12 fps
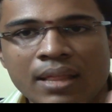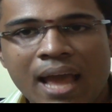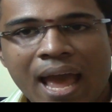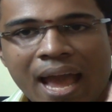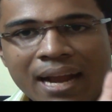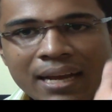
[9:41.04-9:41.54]

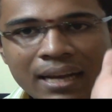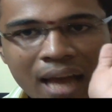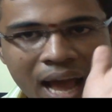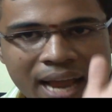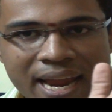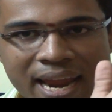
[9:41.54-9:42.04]
the
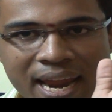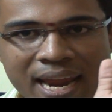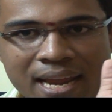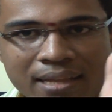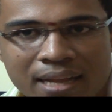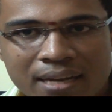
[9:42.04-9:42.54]
angle
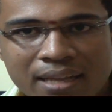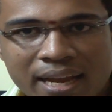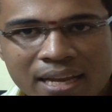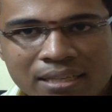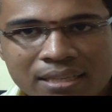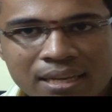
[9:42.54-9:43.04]
I that
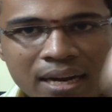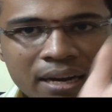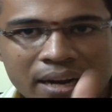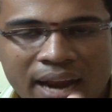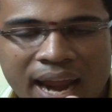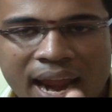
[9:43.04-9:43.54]
the
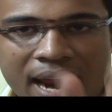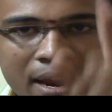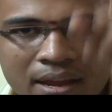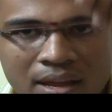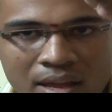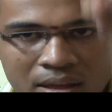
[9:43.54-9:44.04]
incident
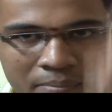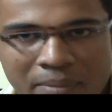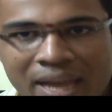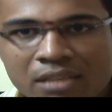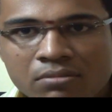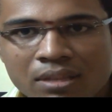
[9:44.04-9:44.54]
ray
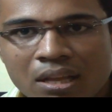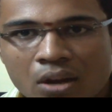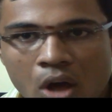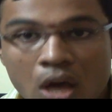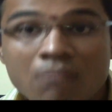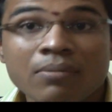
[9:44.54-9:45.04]
makes with the
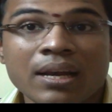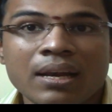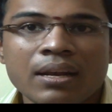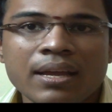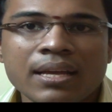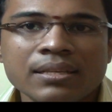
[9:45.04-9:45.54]

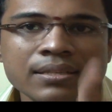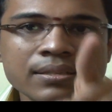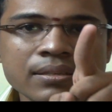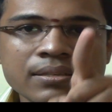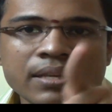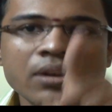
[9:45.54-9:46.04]
normal is
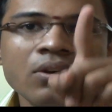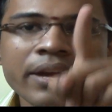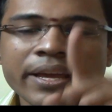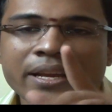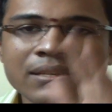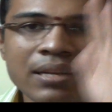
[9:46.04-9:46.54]
0
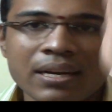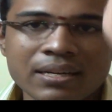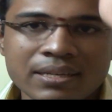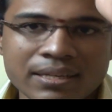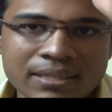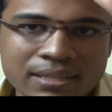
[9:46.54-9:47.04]
degrees. That
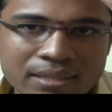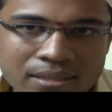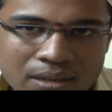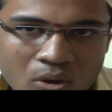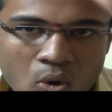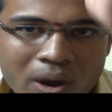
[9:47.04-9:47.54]
it
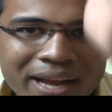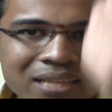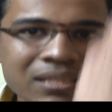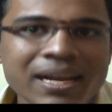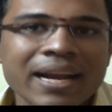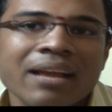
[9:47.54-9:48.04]
is
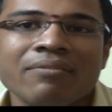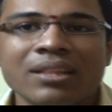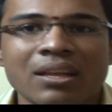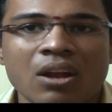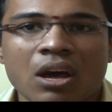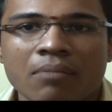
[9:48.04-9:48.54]
coinciding
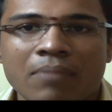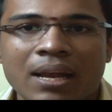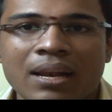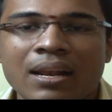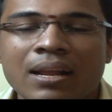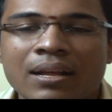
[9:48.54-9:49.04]
with the
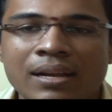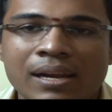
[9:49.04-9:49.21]
normal.